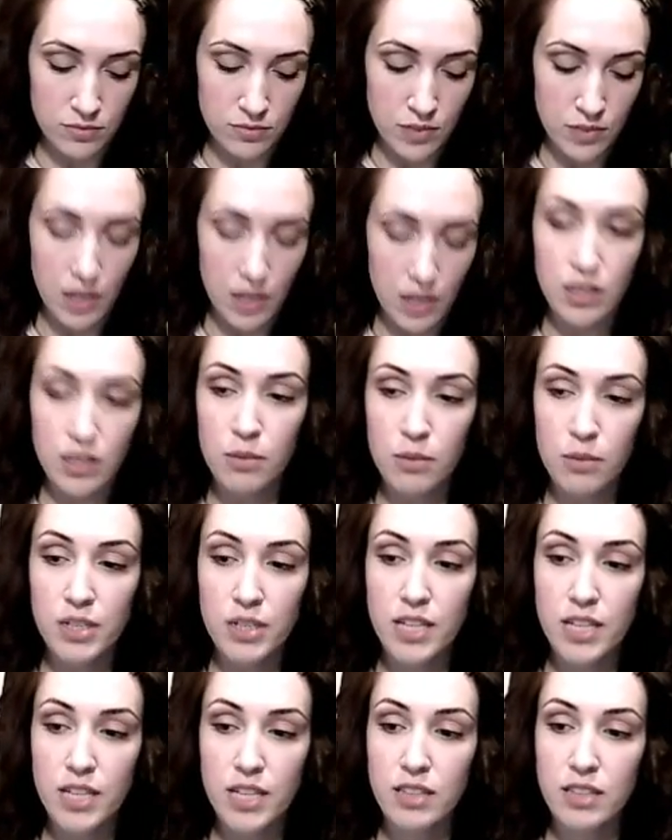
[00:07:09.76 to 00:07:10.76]
And then I'm
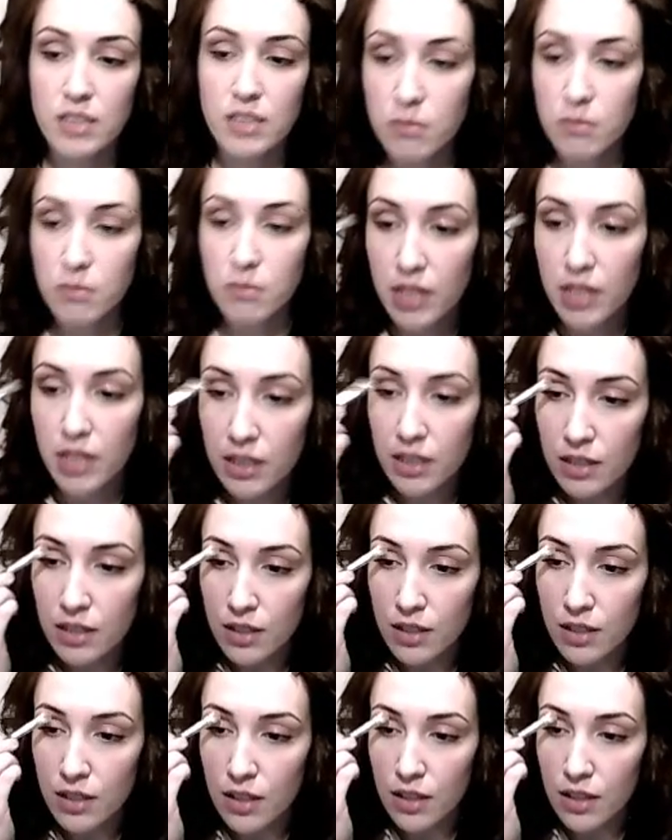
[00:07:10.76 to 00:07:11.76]
going to take the same thing,
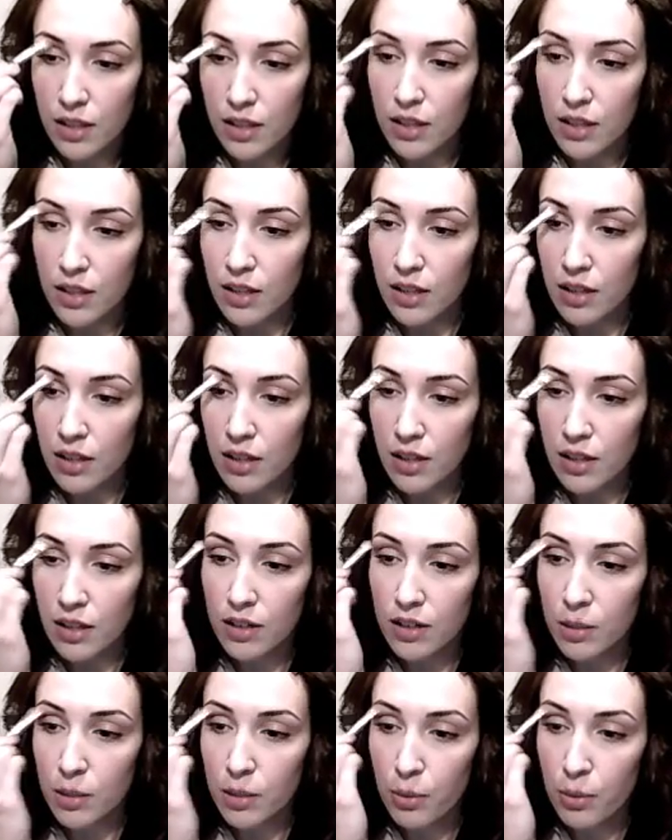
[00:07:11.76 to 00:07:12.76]
and
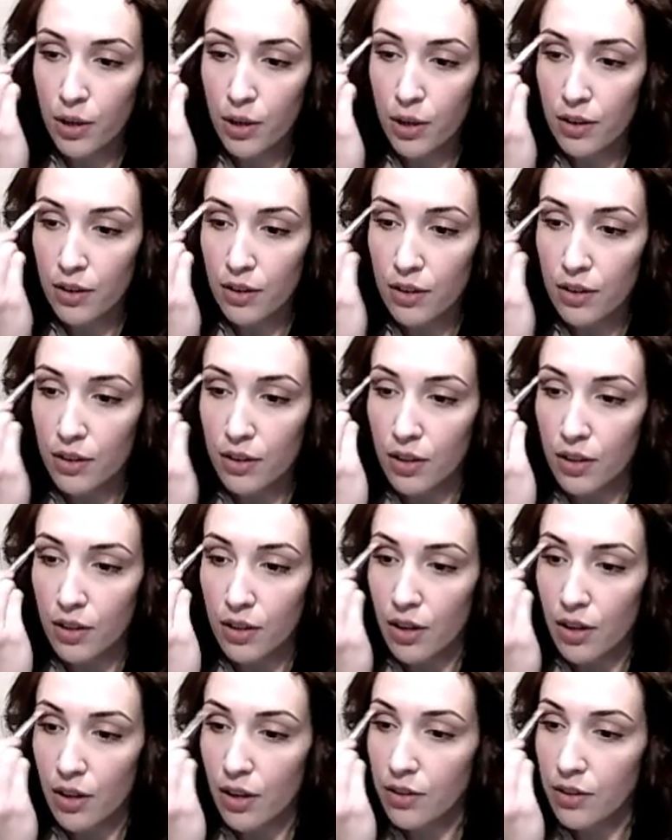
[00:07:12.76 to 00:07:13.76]
I'm going to put it
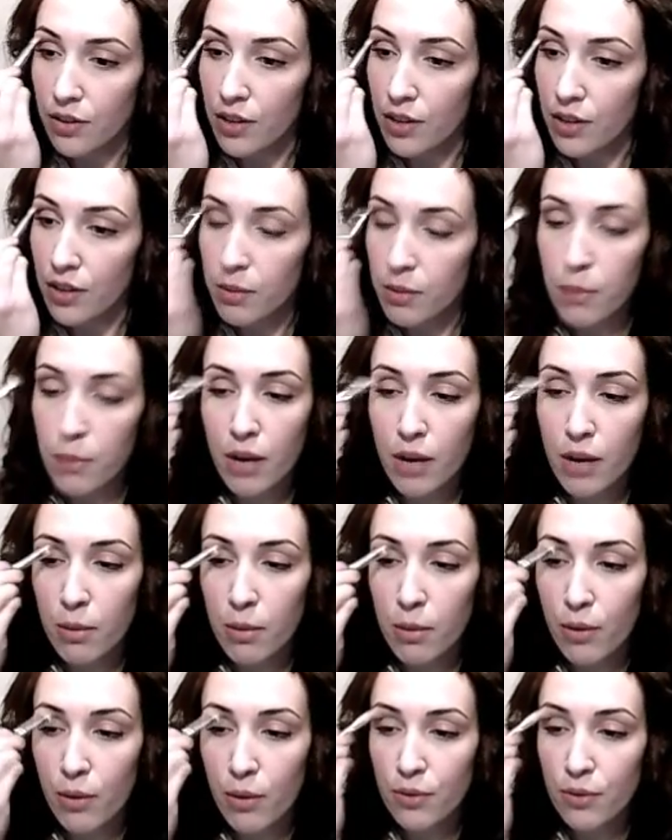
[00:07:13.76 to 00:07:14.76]
underneath my brow
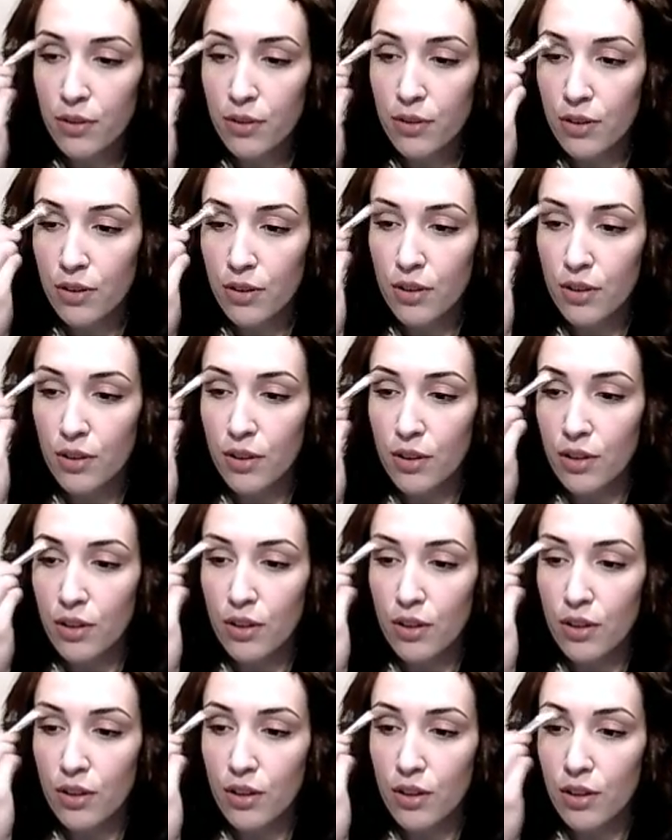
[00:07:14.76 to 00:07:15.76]
bone,
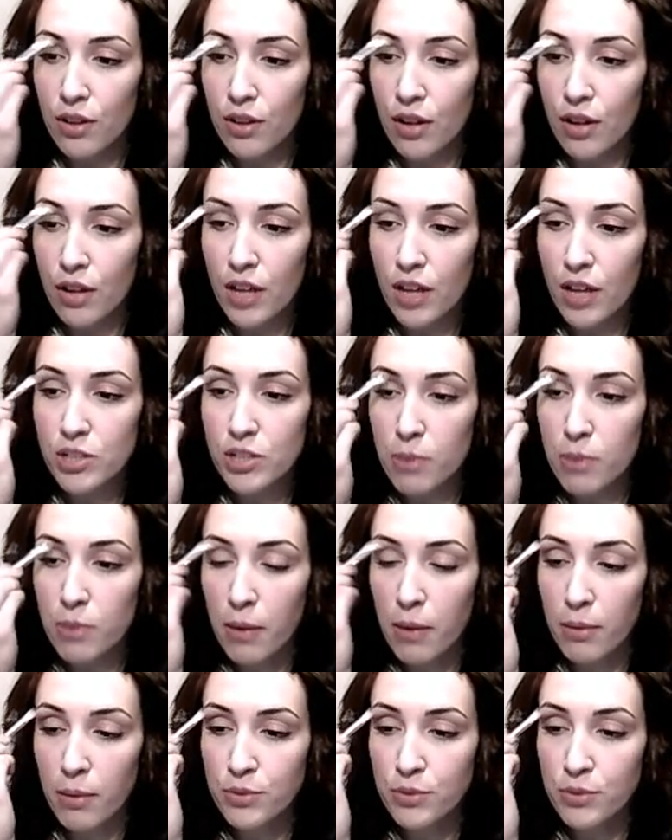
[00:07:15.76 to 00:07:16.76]
onto my
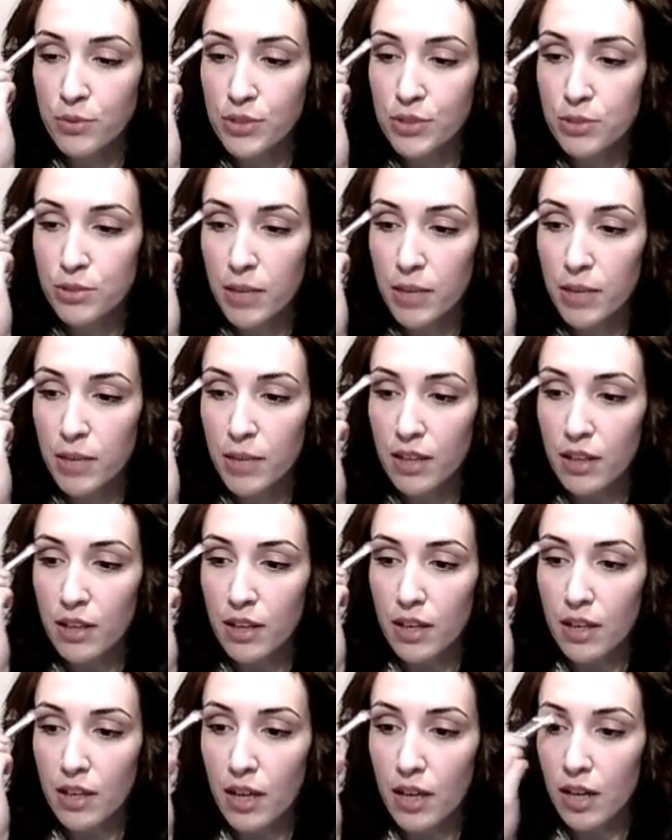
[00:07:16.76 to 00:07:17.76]
brow bone, excuse me,
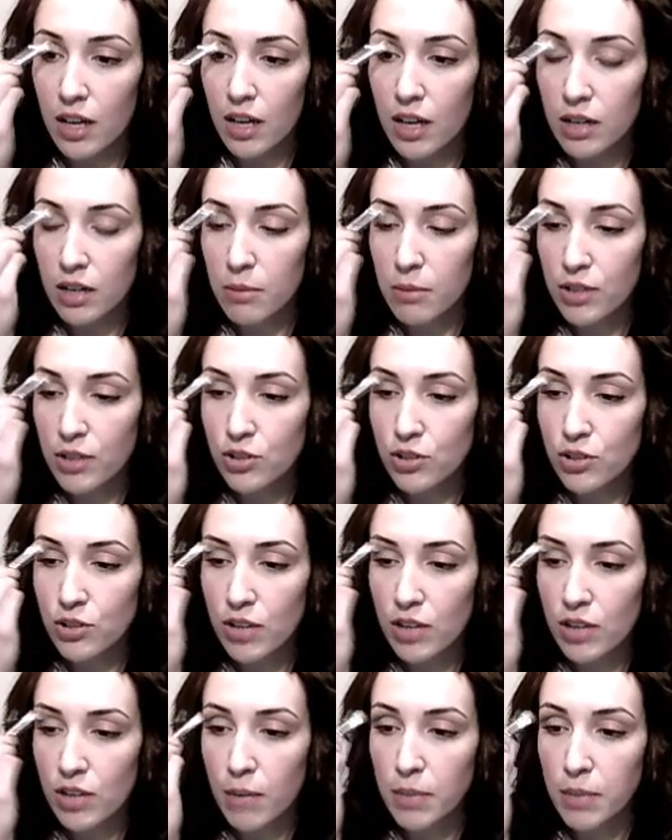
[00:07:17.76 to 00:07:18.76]
and I'm going to make sure
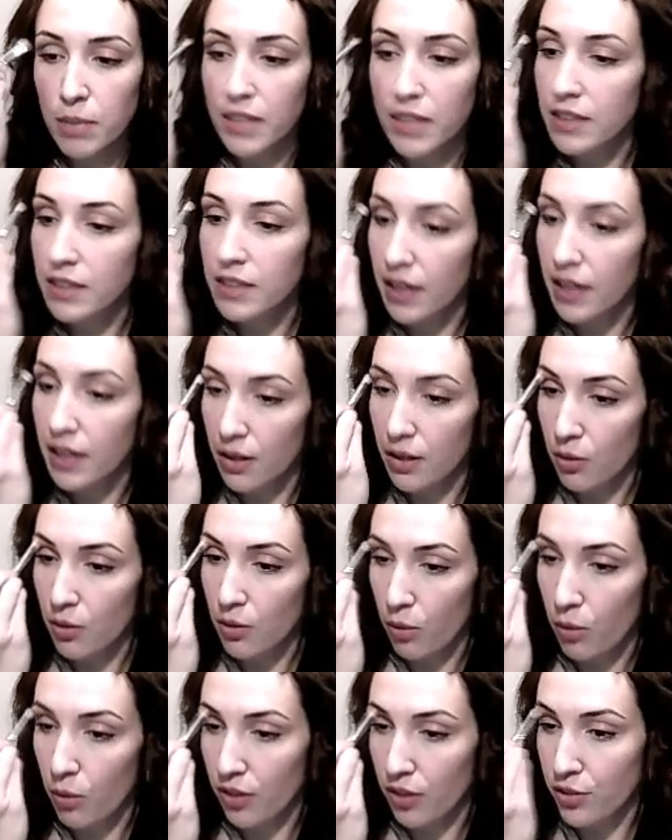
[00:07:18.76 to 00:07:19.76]
that I blend it in
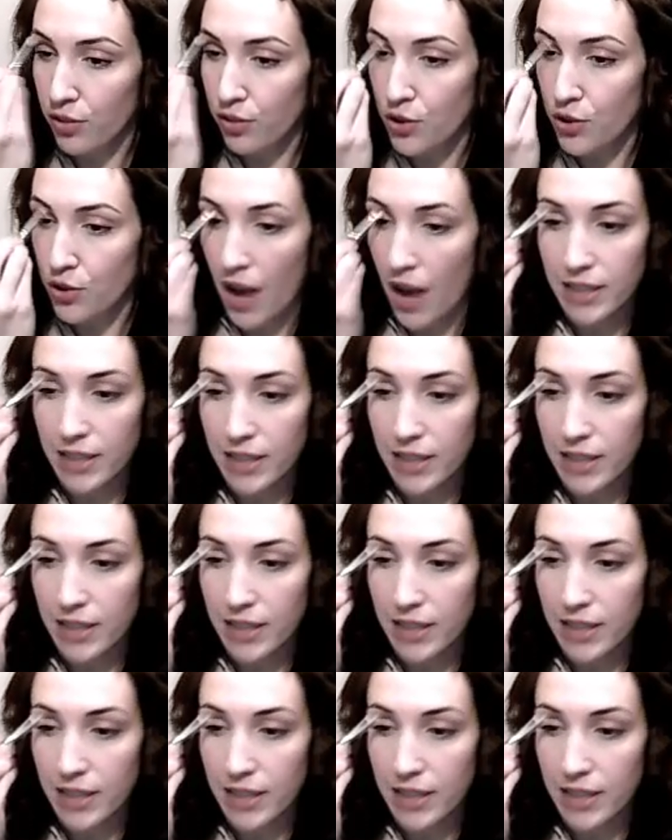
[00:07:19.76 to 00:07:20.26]
with Trax.